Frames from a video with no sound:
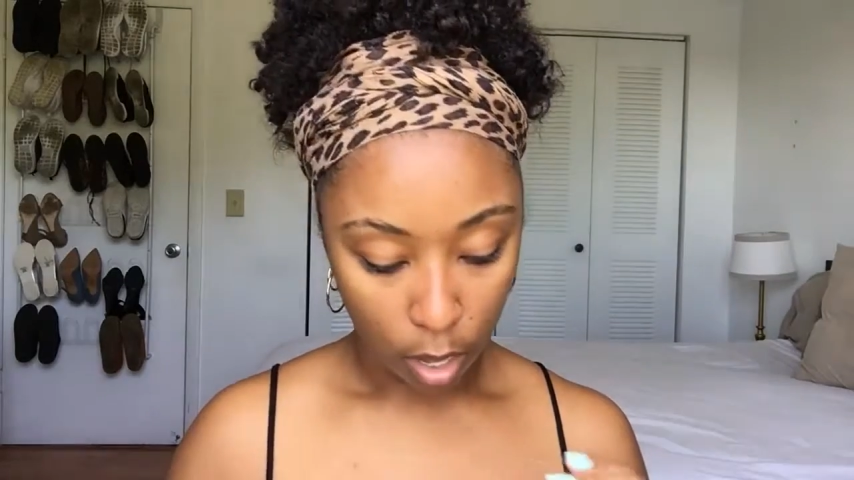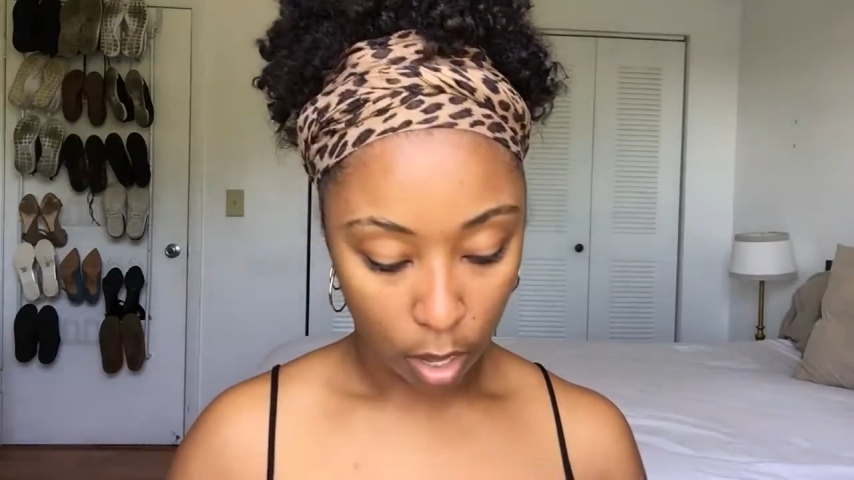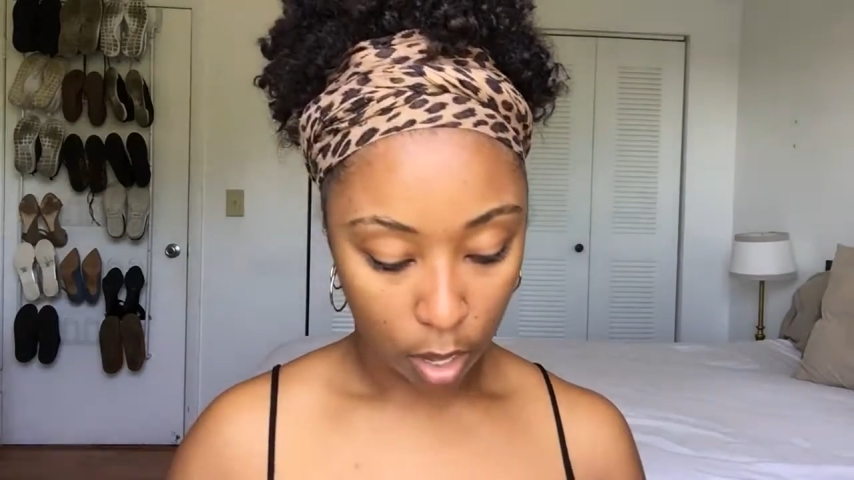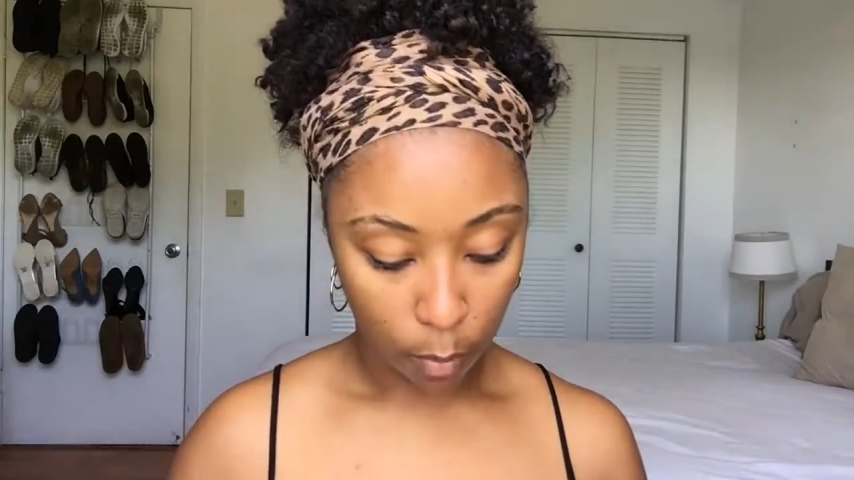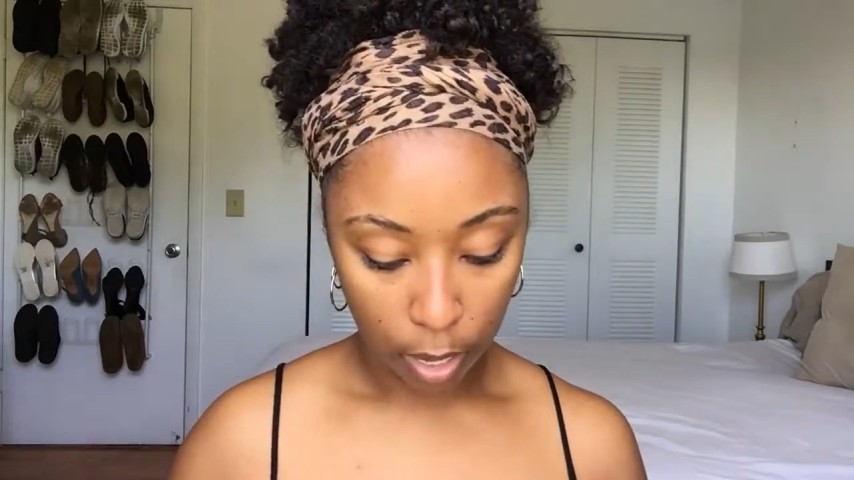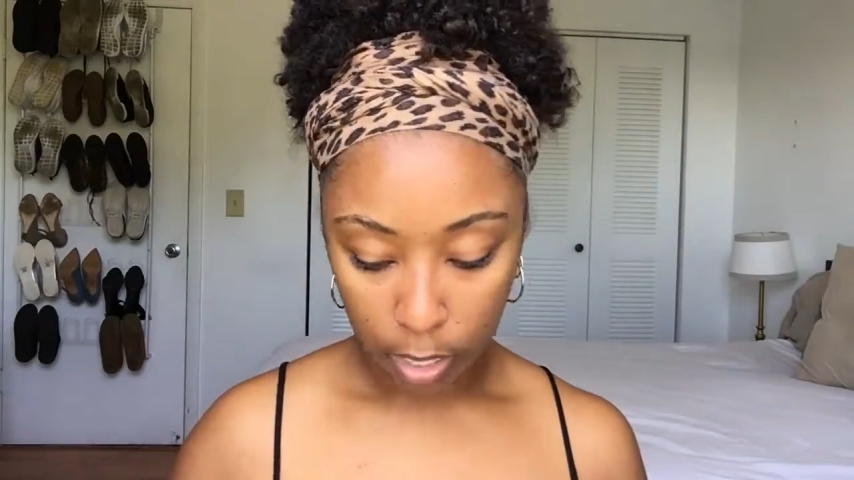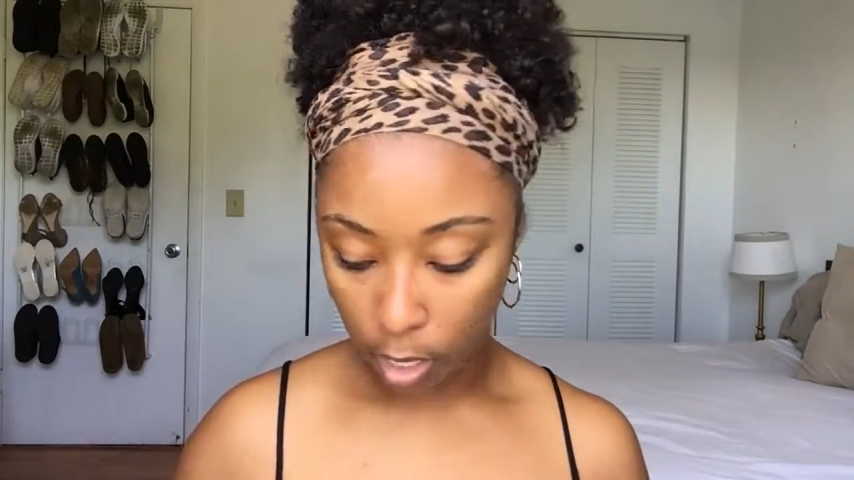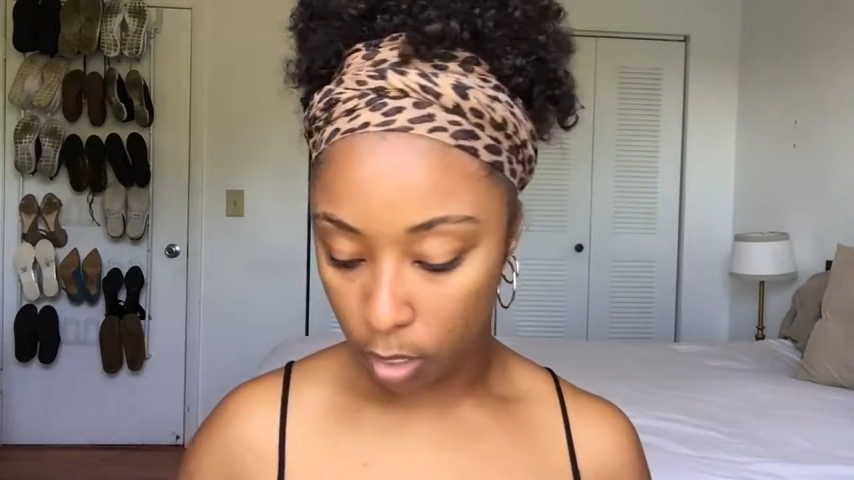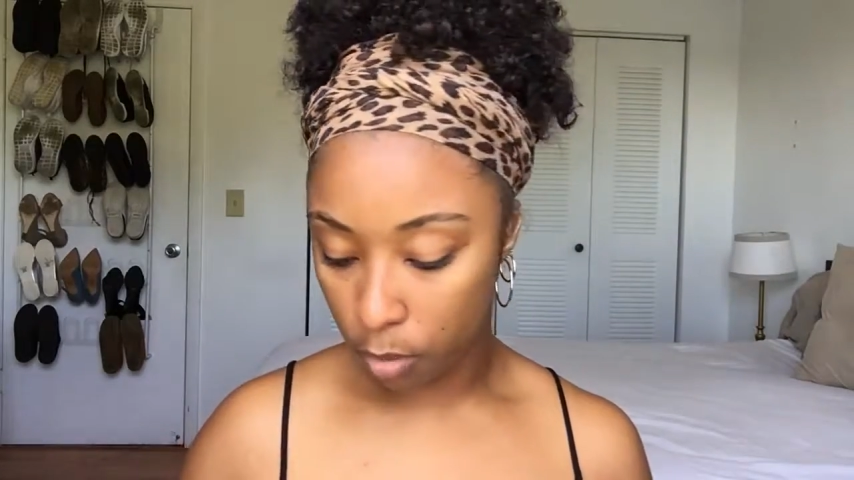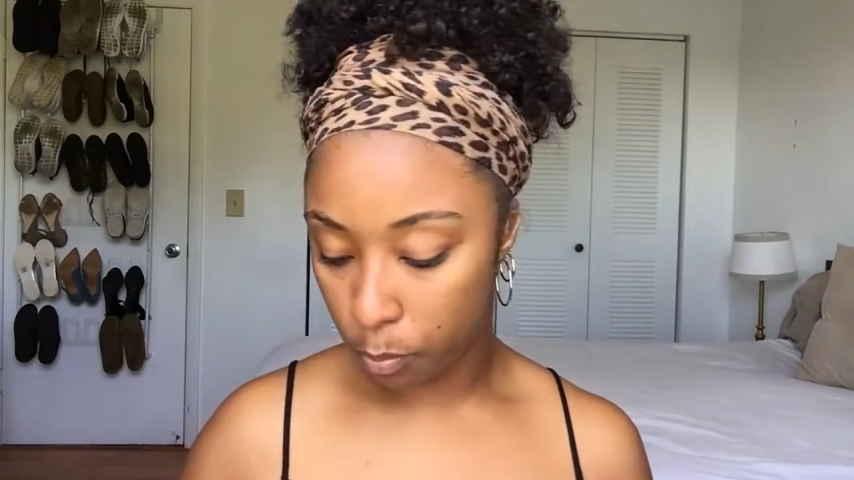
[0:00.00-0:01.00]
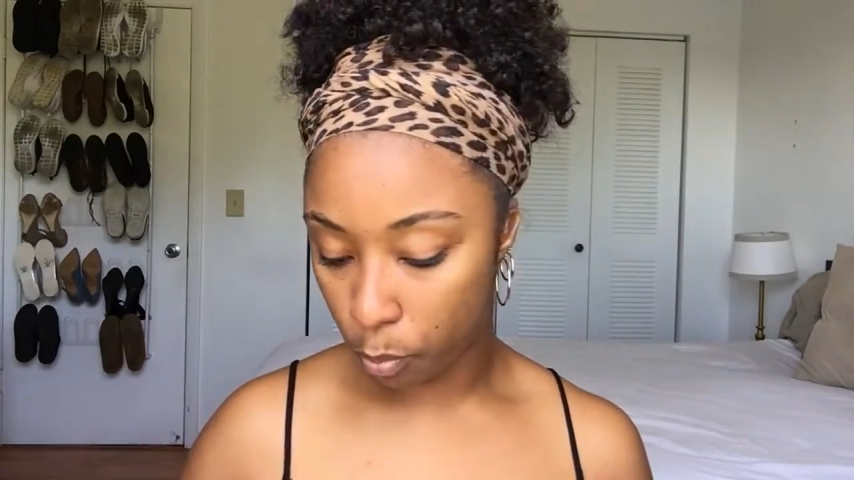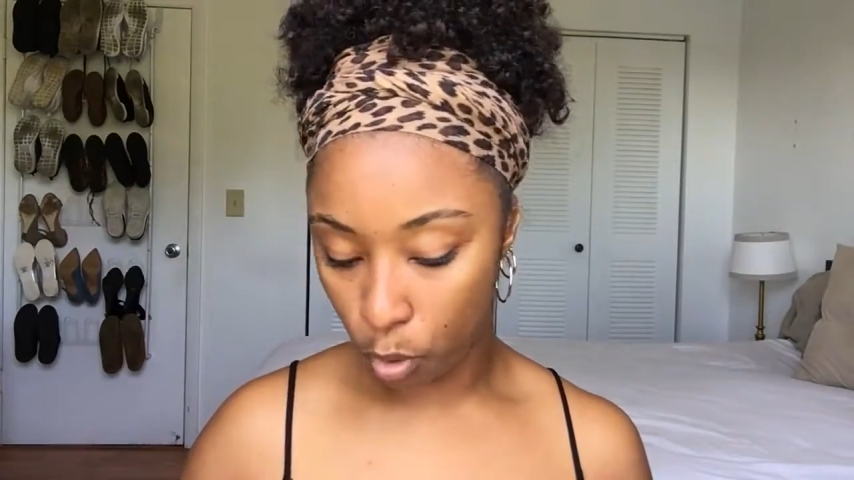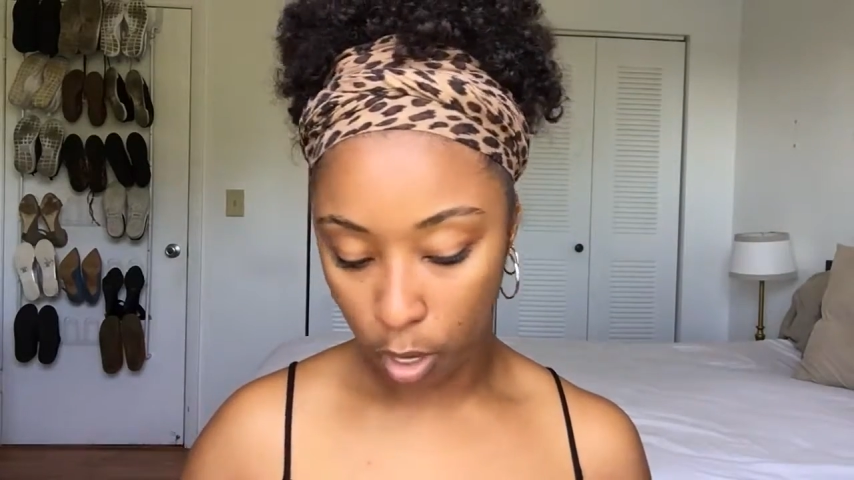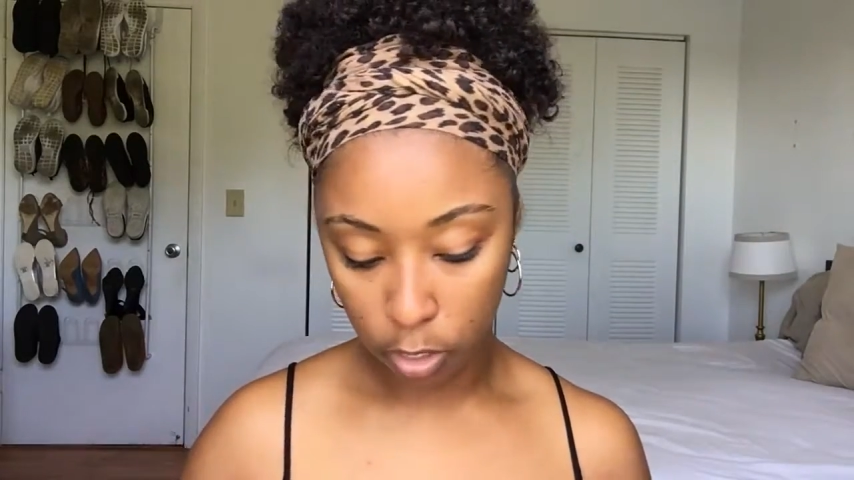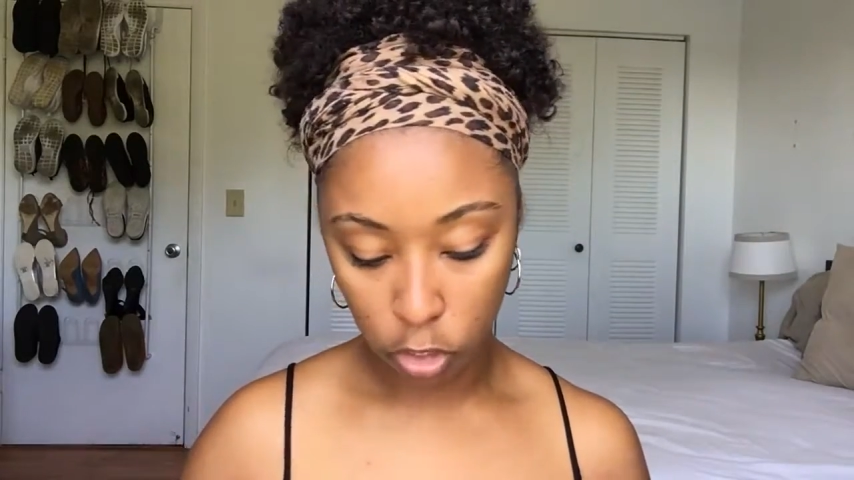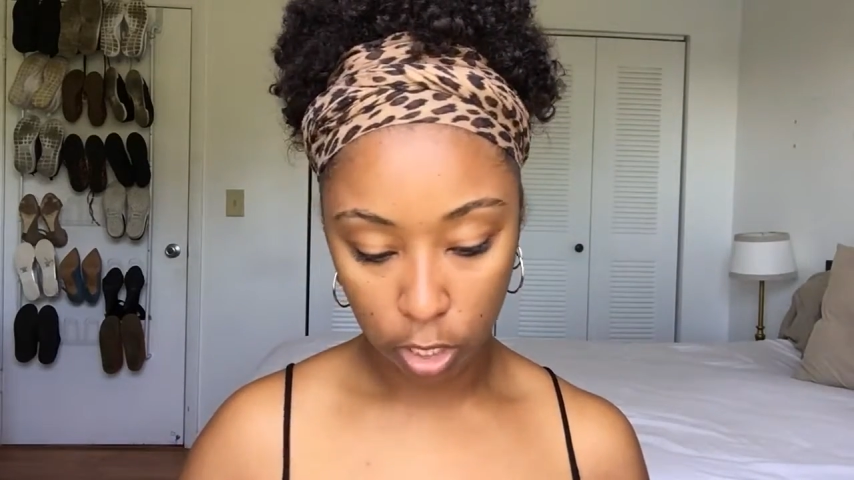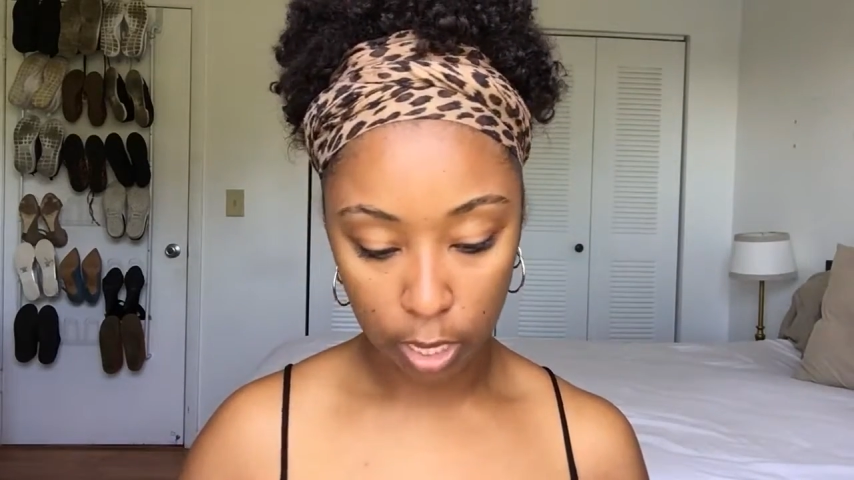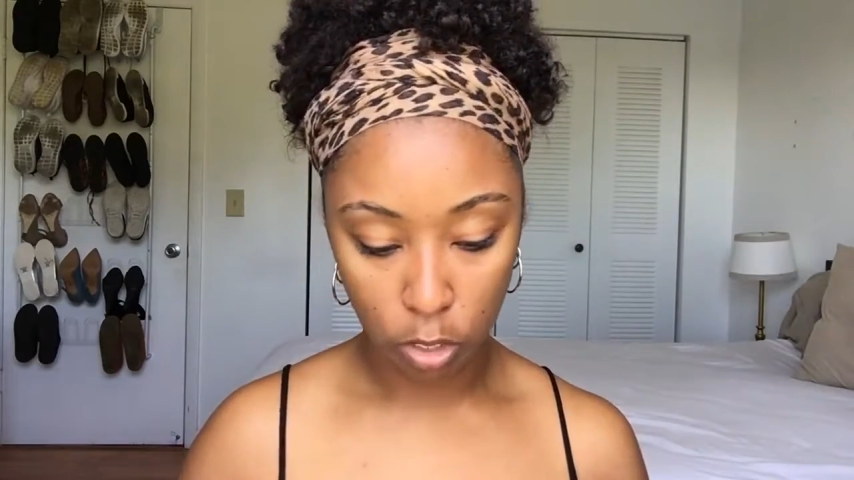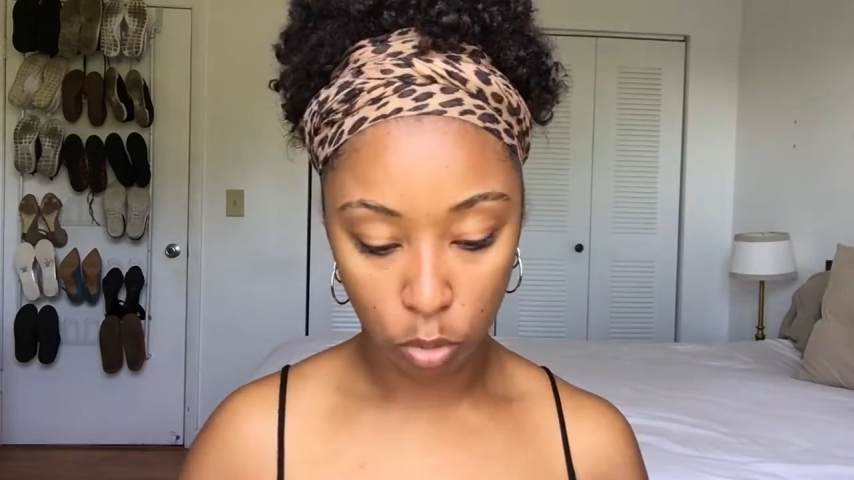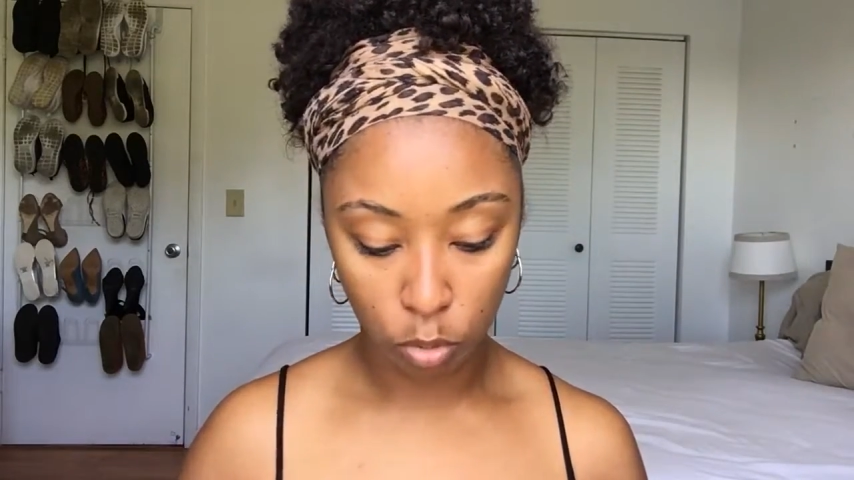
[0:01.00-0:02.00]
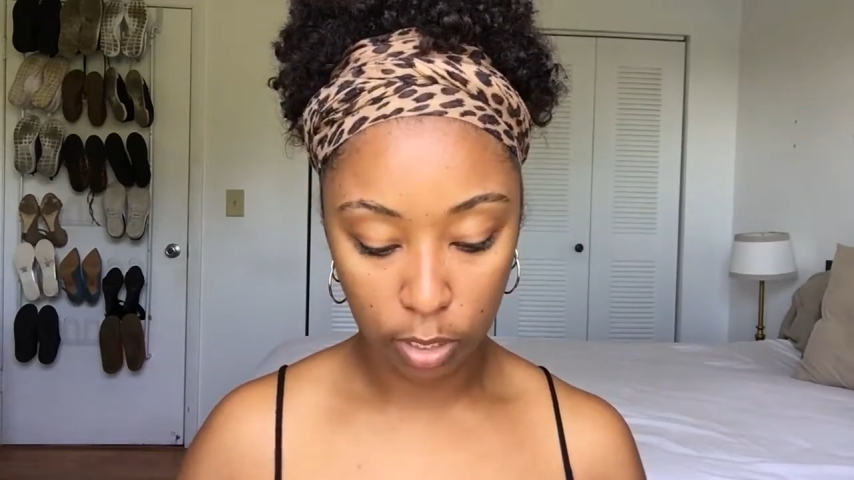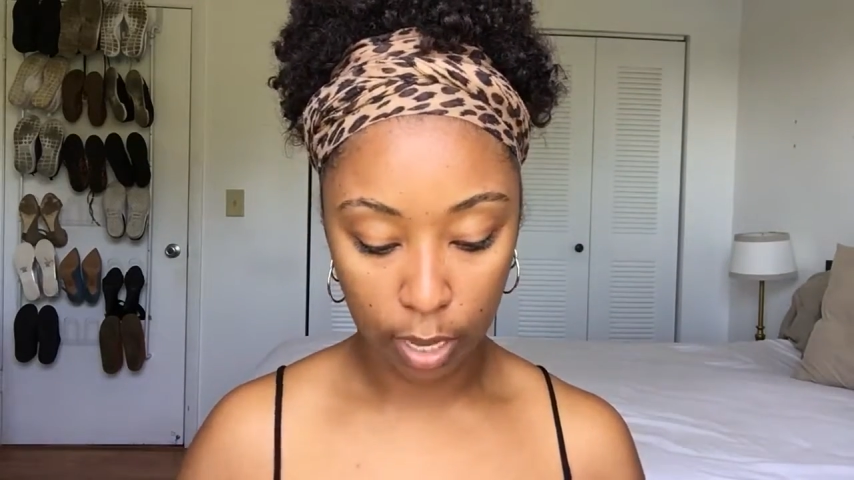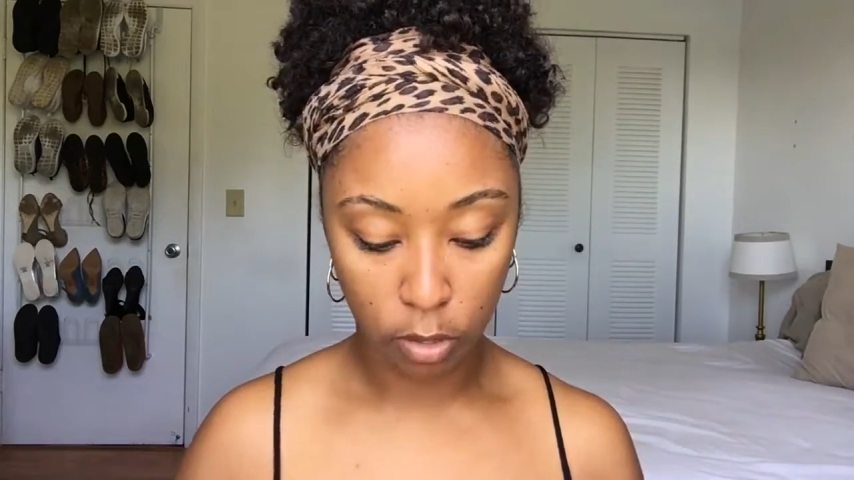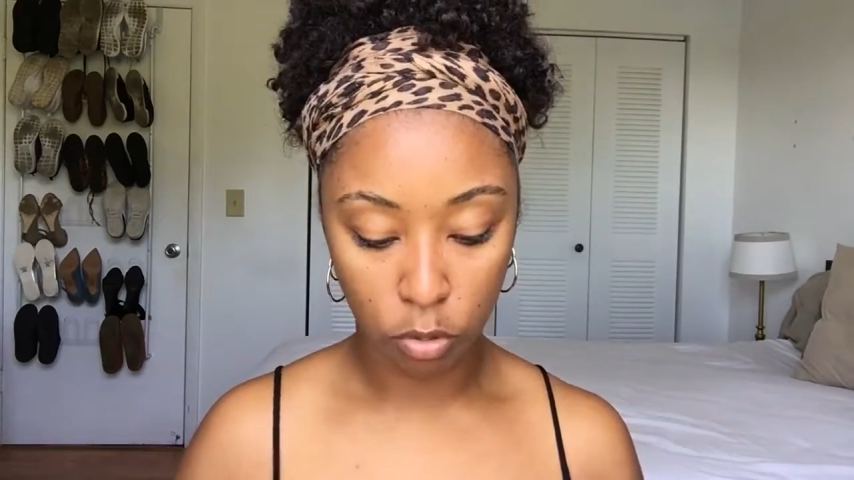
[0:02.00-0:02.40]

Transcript: Another brush that I use